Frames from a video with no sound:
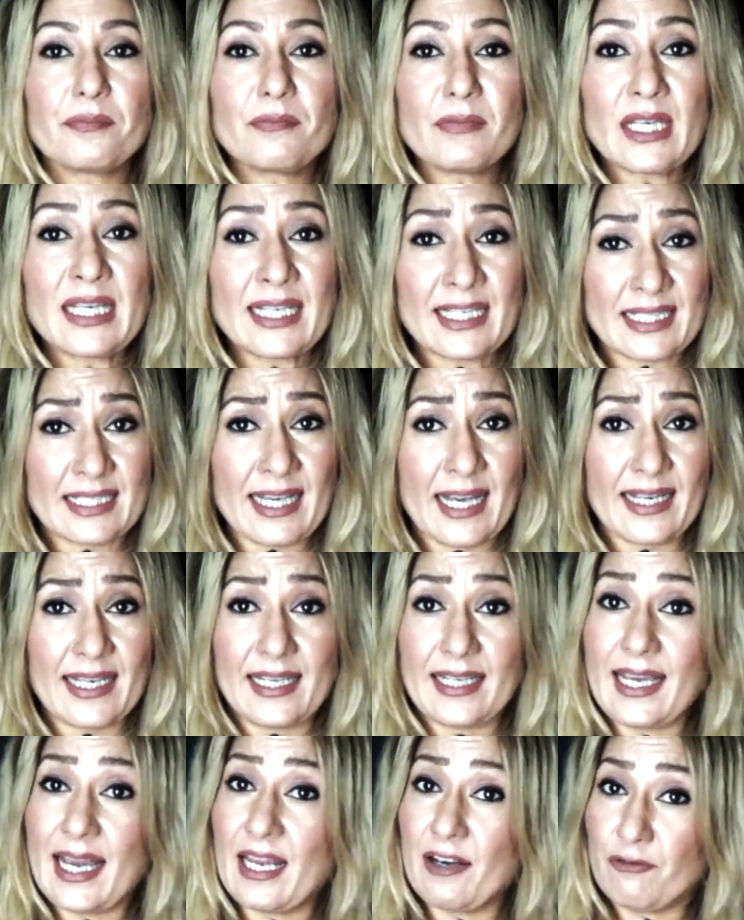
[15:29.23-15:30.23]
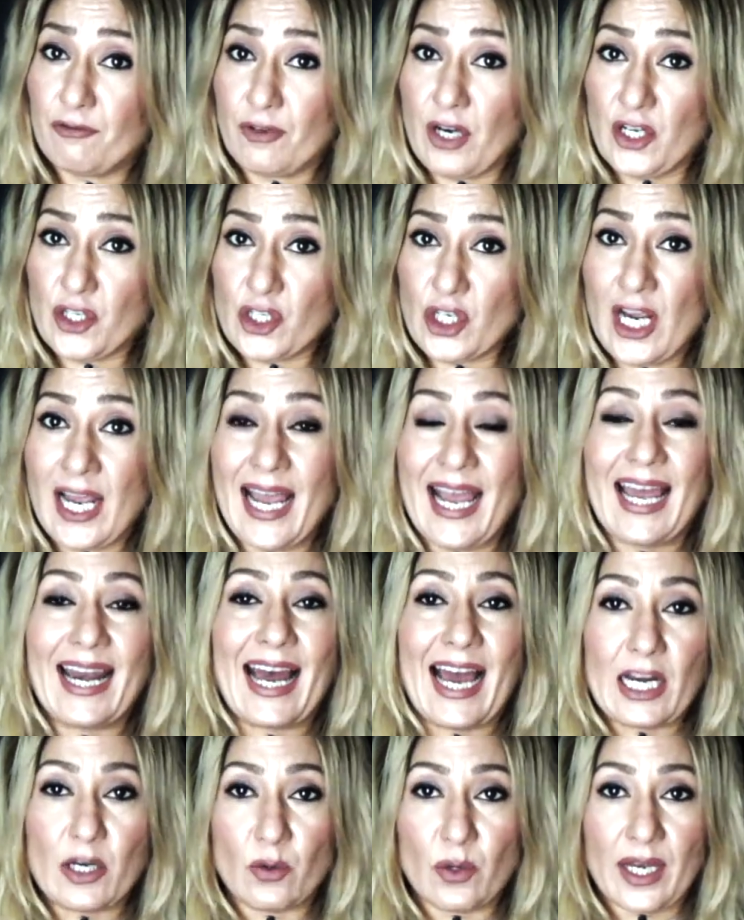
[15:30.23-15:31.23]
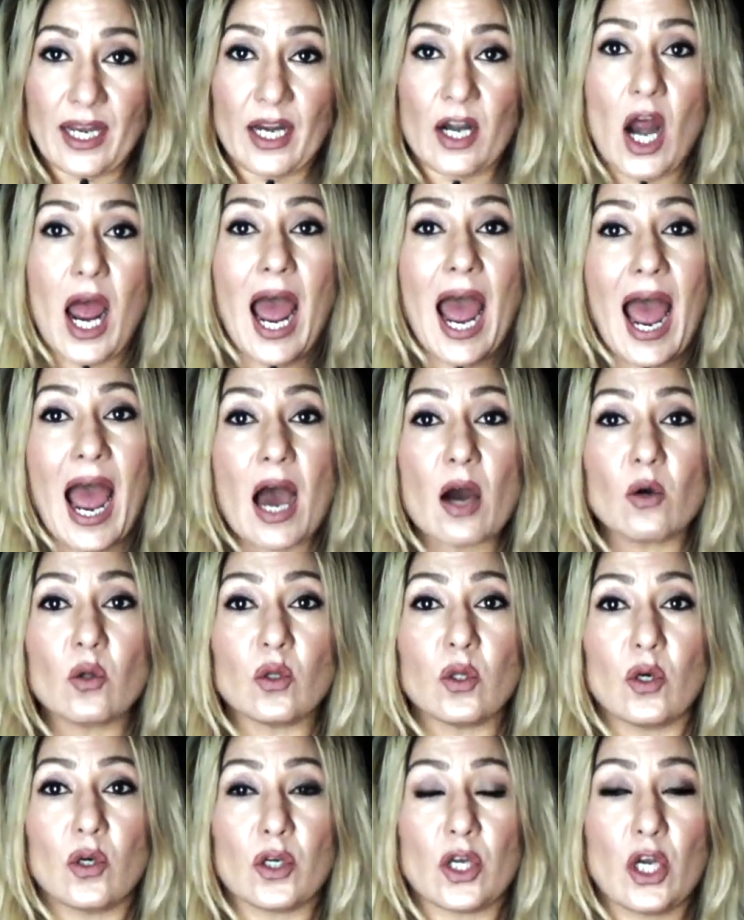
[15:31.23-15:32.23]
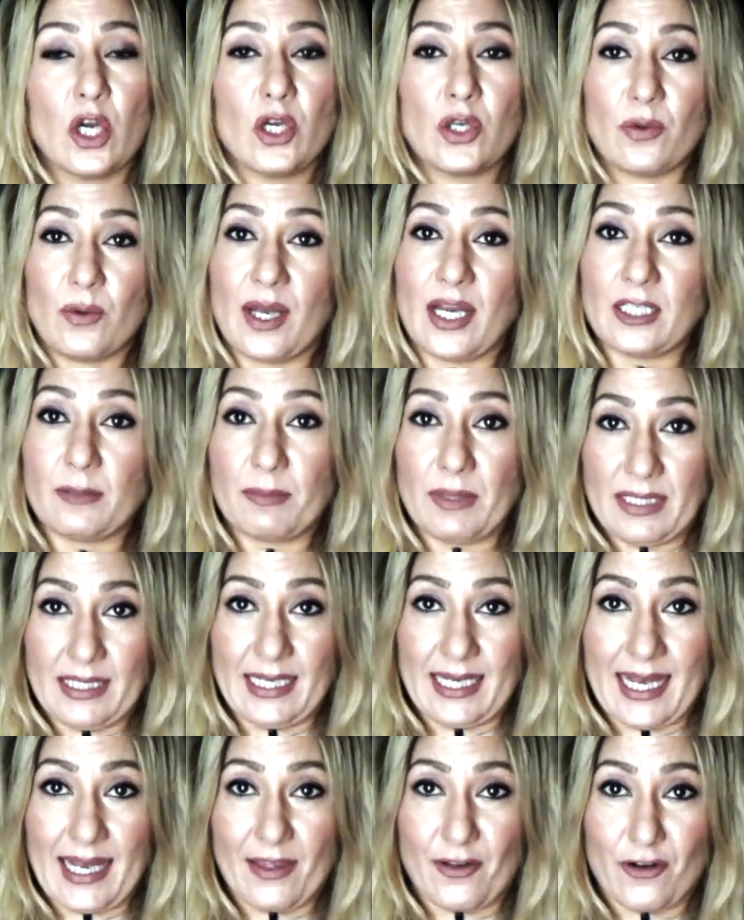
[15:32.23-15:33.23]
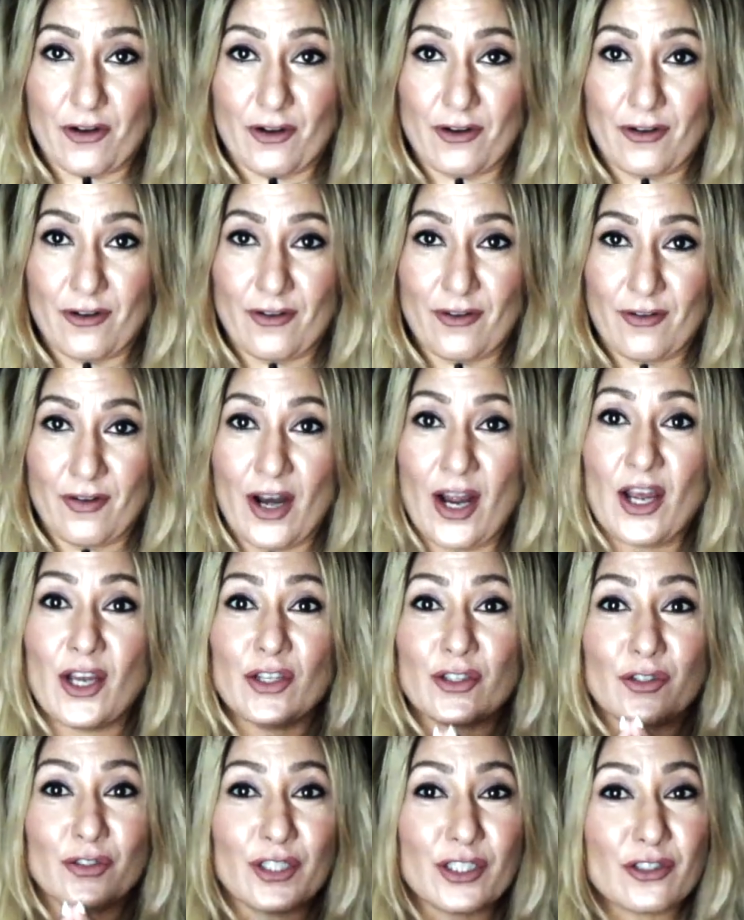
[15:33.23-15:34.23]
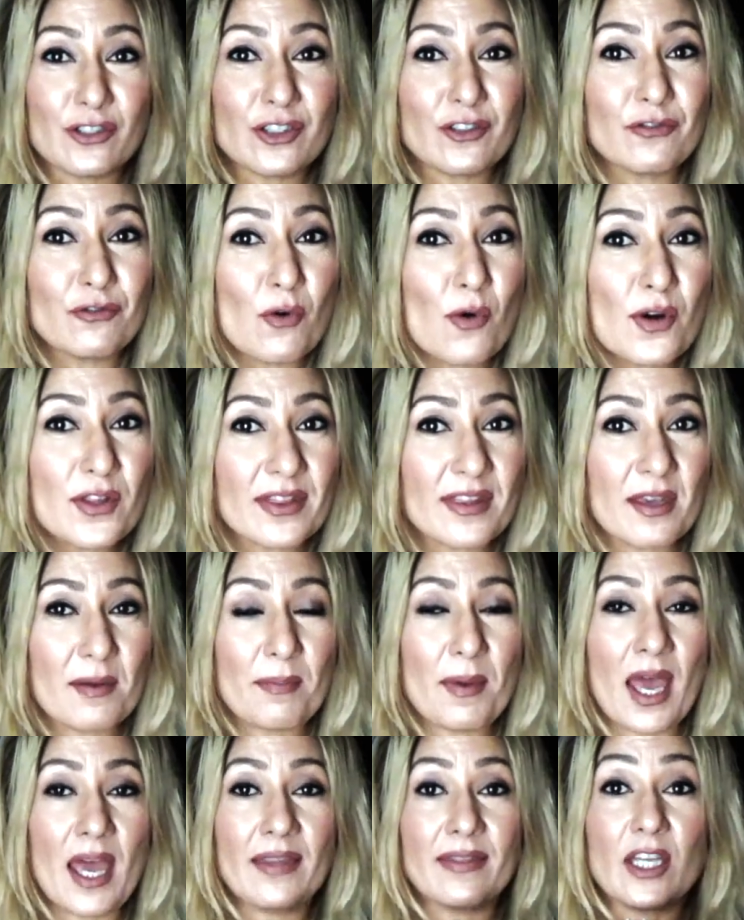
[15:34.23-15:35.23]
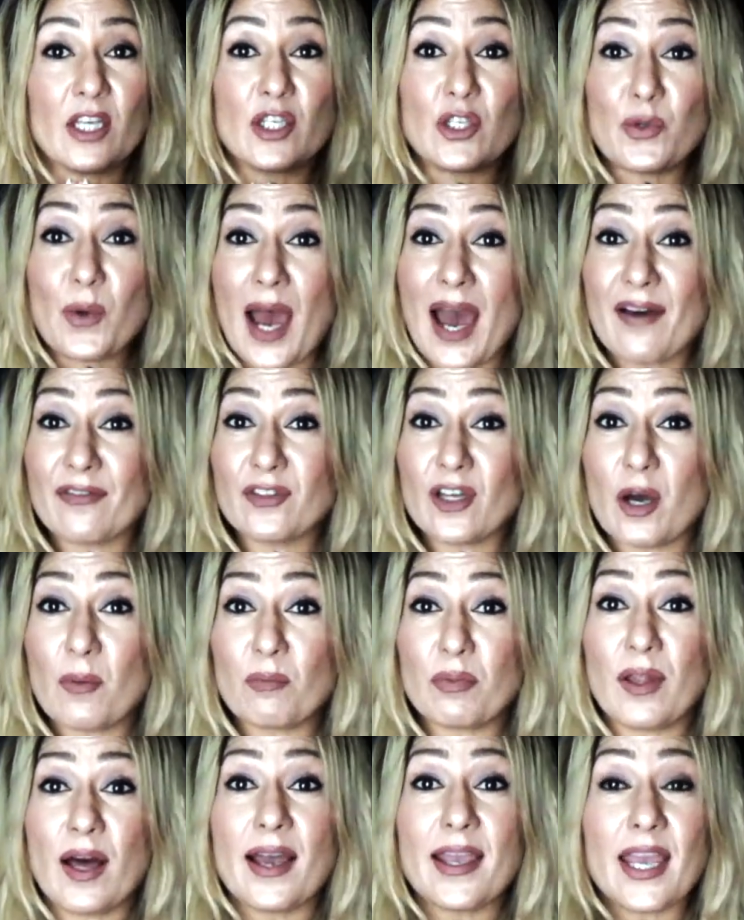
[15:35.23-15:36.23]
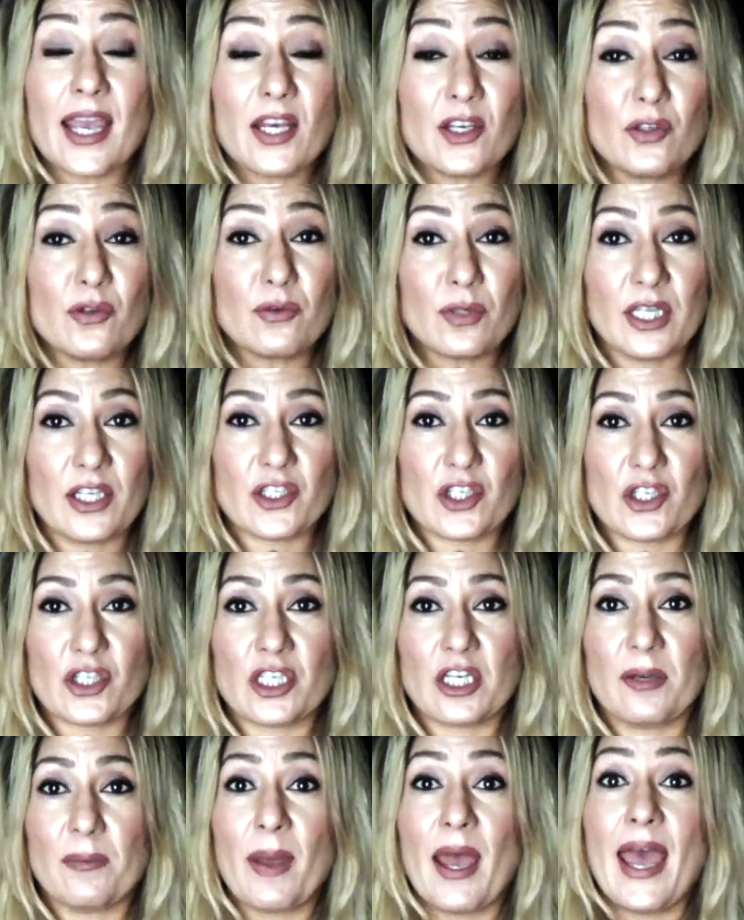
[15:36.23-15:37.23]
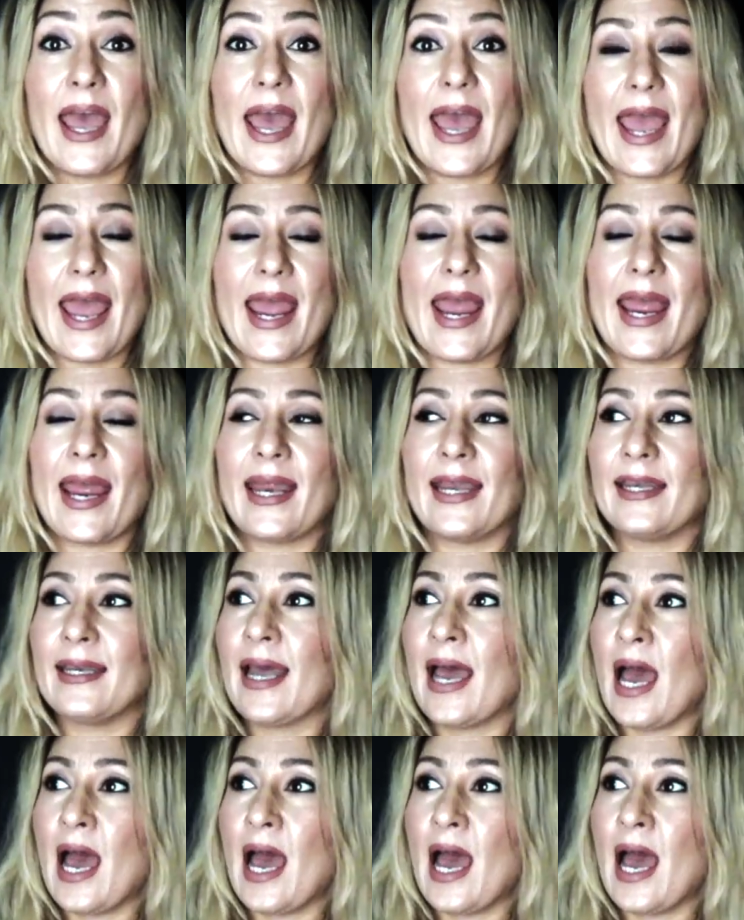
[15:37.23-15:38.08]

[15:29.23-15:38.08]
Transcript: exciting and fresh. And I don't care how long you guys been together. So these are the four tips that you have to apply in your relationship and